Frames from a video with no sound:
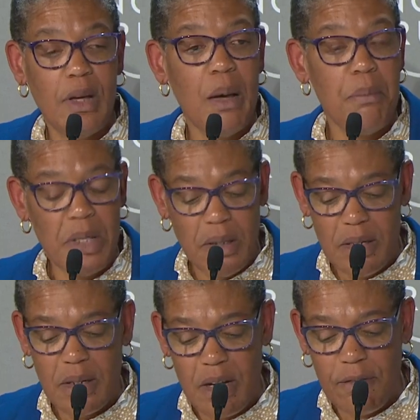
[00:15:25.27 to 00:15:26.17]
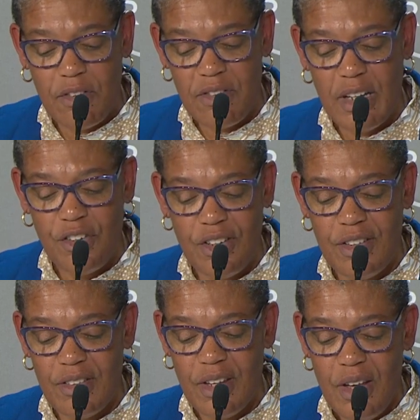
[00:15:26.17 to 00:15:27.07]
A Million
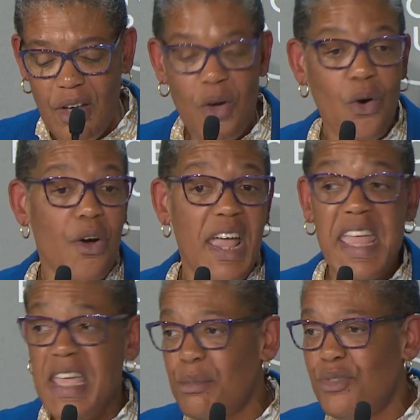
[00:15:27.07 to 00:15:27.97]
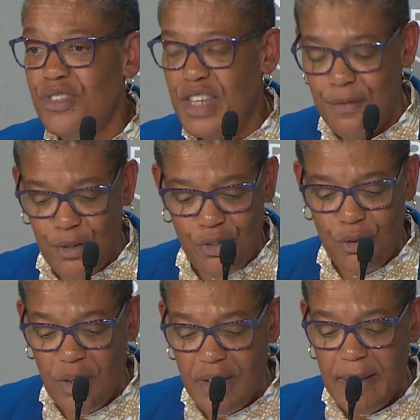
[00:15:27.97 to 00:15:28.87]
Conversations, or AMC for
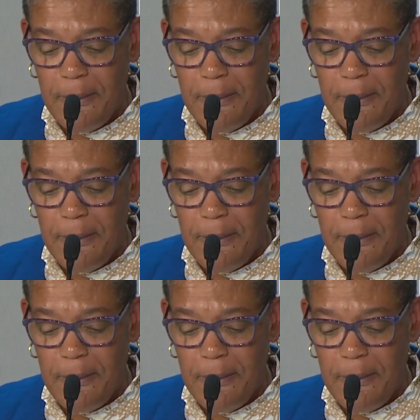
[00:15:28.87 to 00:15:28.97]
short.